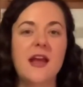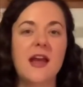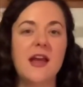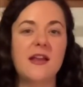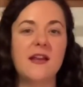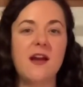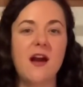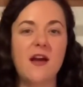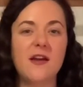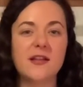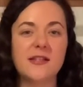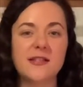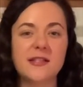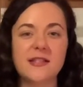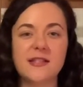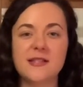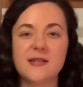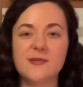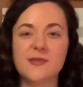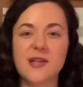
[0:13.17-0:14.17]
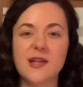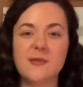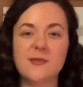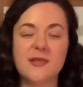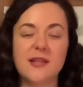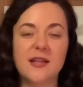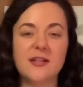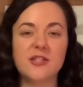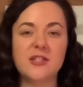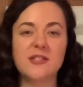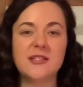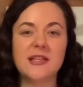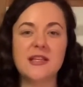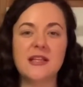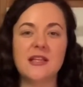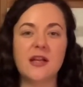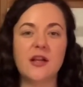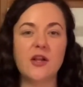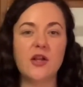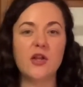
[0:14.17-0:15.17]
And honestly, sometimes I just
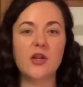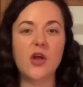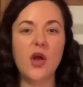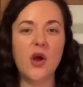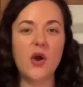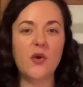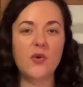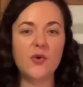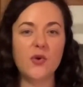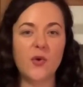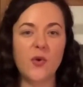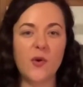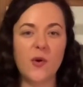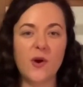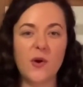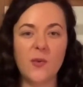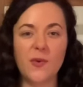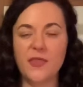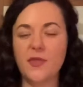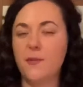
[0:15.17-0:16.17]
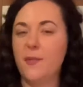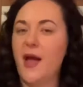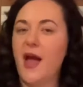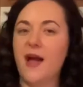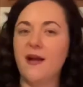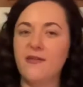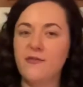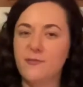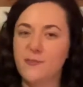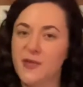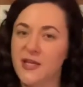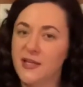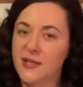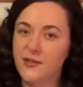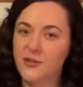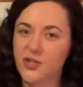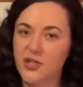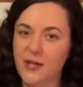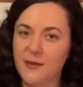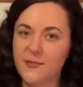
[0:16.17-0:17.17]
eat it alone or with a bag of pita
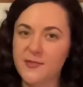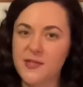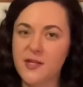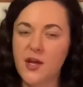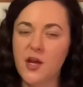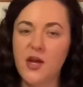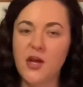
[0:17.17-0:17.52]
chips.